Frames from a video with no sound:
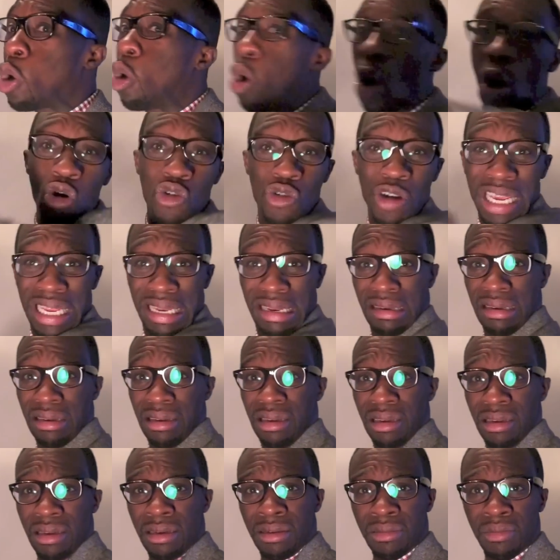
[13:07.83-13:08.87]
Go read.
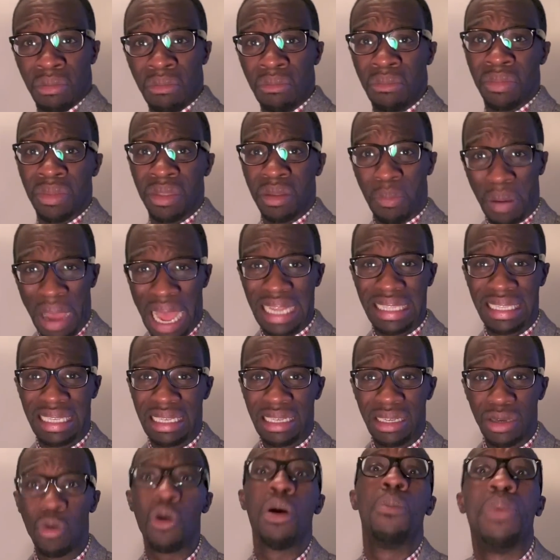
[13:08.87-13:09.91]

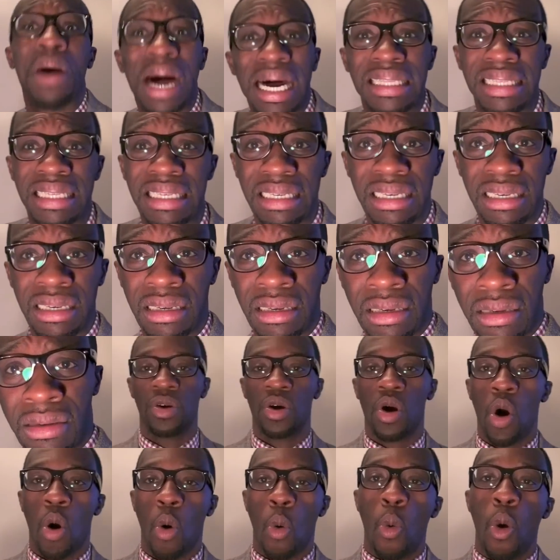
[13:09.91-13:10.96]
Party. What party?
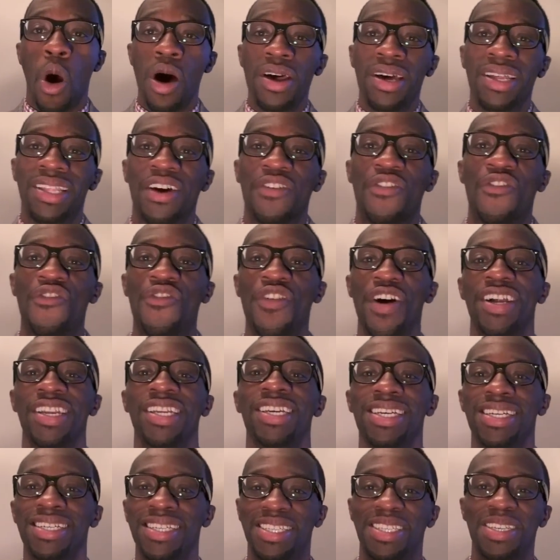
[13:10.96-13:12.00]
One of the
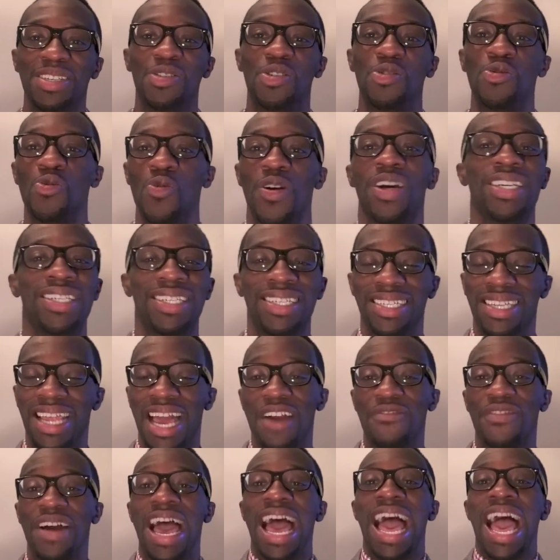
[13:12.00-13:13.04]
funniest situations
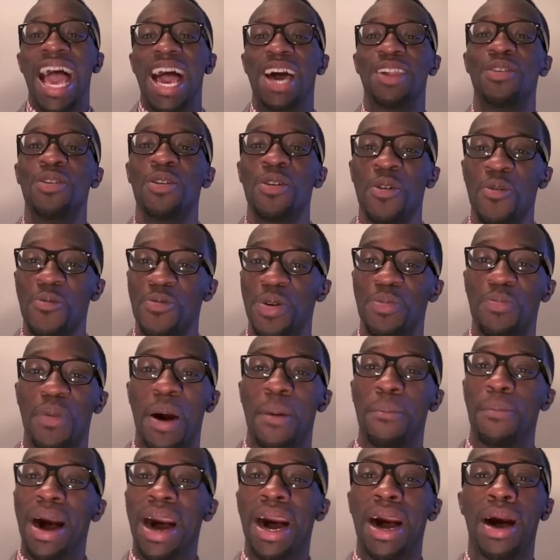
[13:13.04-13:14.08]
I ever had with
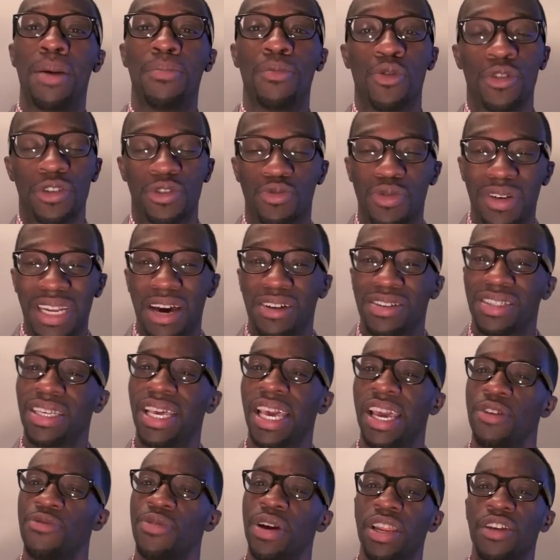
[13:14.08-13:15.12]
my mom was when I was
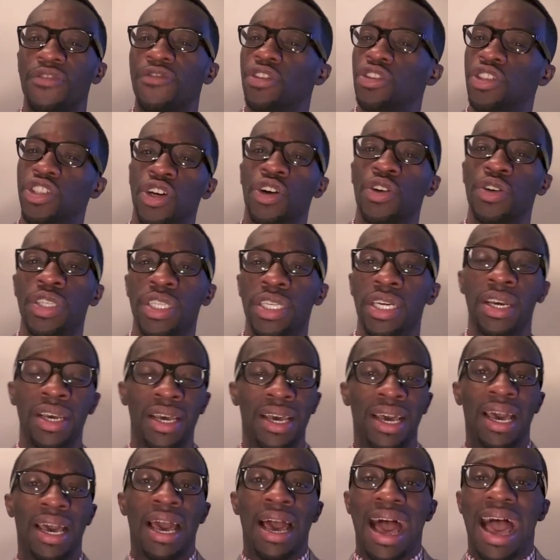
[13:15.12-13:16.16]
getting ready for church.
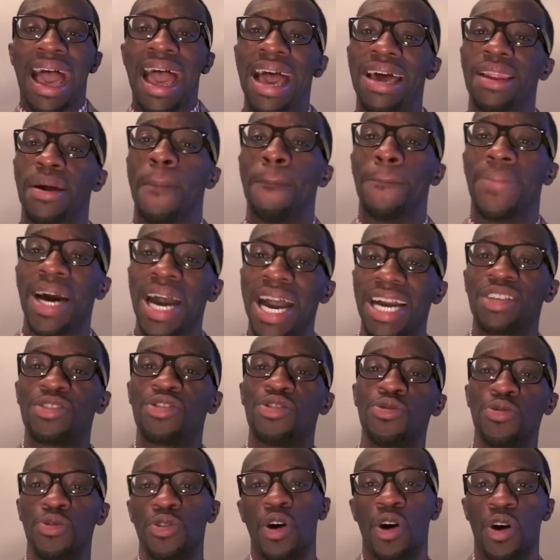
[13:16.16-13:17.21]
I had a black
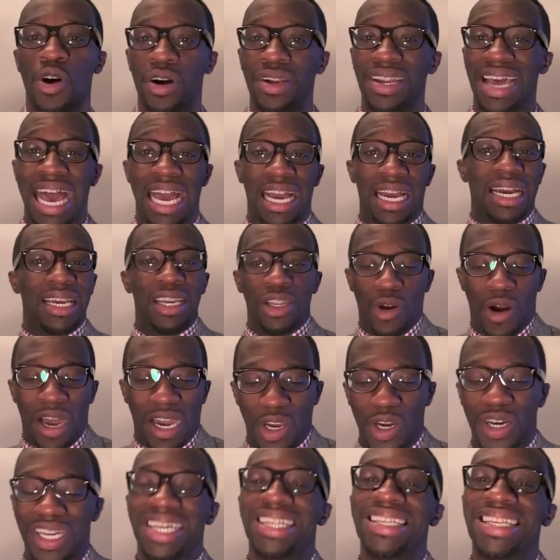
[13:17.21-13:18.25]
suit on. I
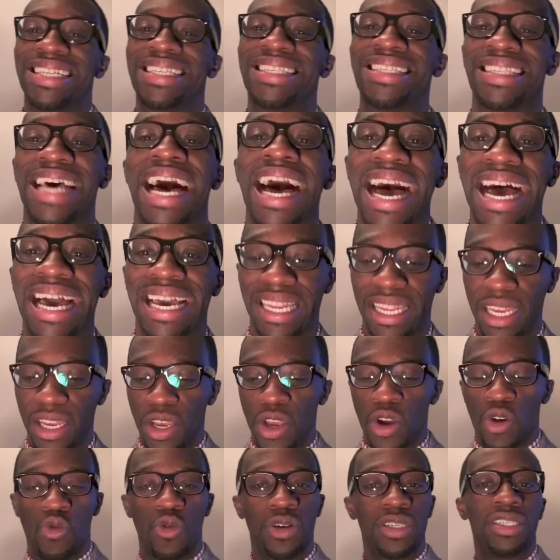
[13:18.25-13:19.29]
couldn't decide
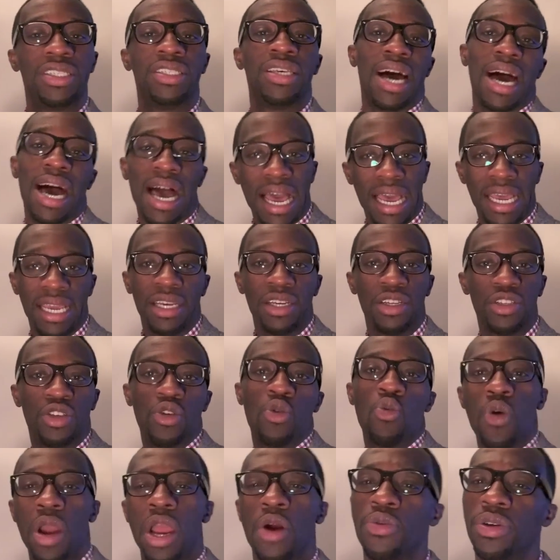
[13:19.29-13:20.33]
which tie
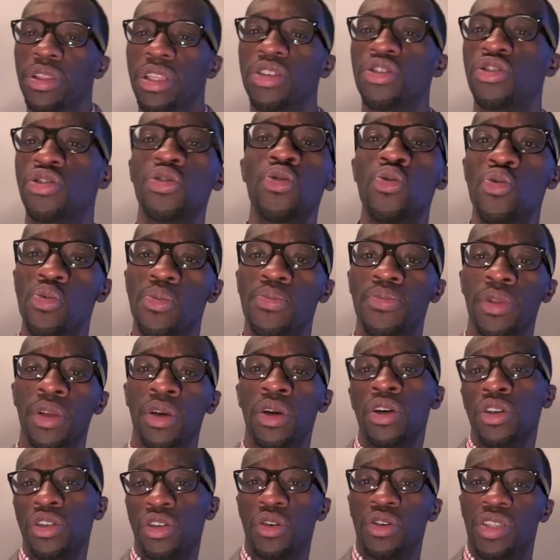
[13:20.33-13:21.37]
to wear with the suit.
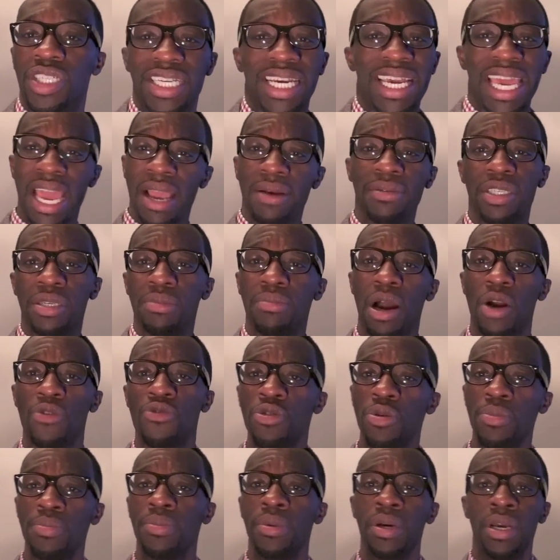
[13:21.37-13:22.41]
So she came to my
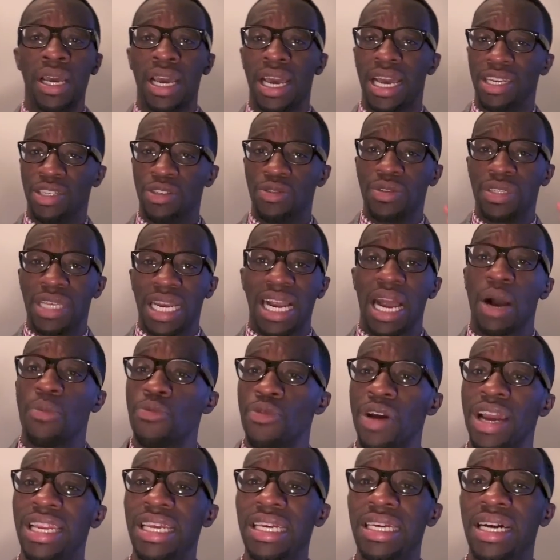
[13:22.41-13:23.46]
room and she was like,
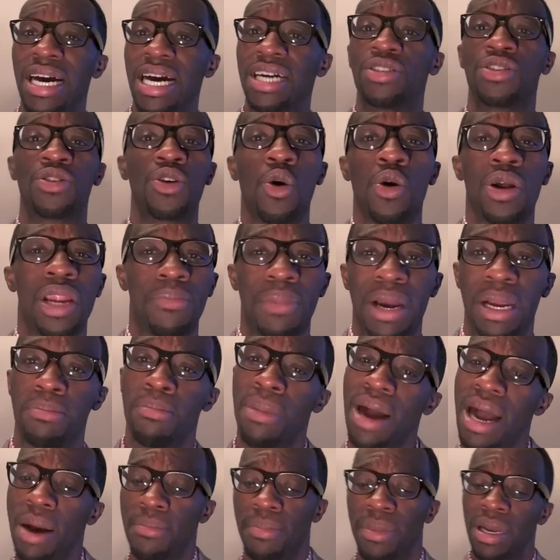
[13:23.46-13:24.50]
I'm ready, let's go. And I'm like,
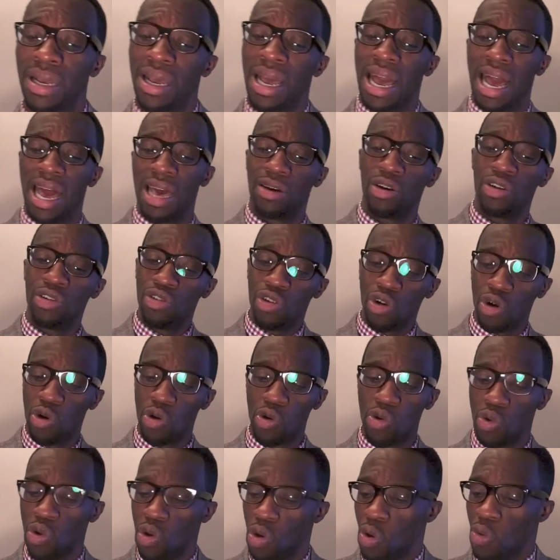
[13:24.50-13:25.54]
Mom, I don't
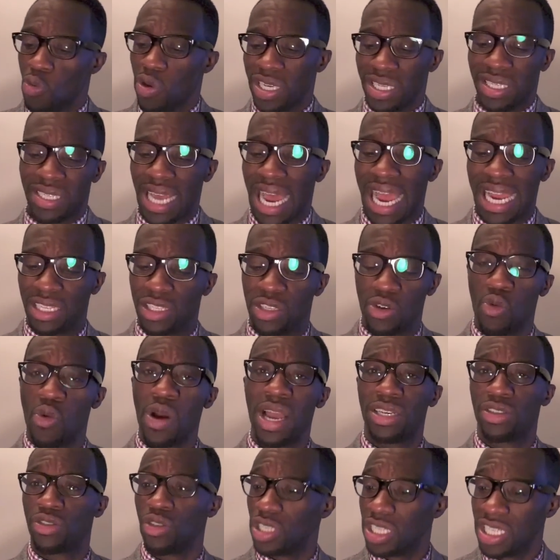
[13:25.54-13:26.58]
know which tie to
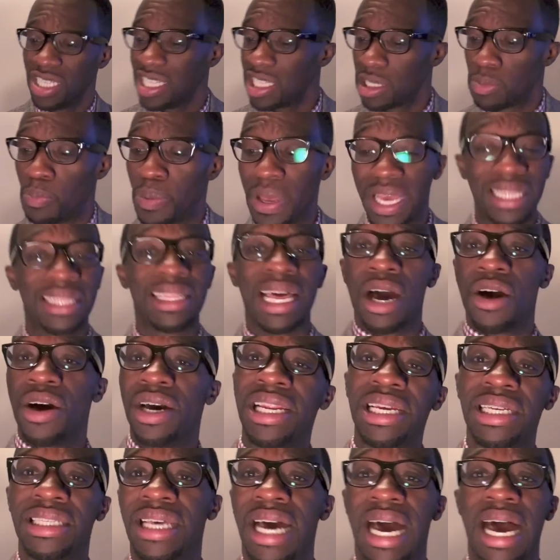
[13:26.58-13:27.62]
wear. So she just picked out
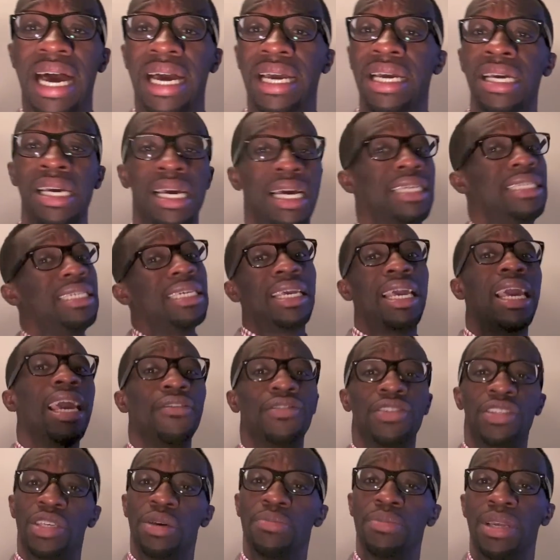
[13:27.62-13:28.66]
any tie and she
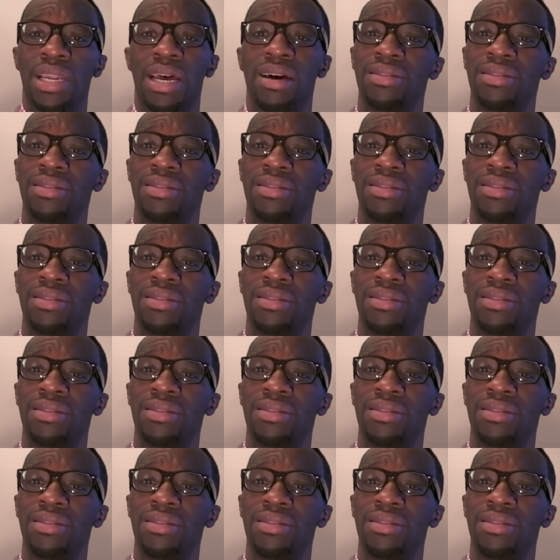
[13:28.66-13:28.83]
gave it to me.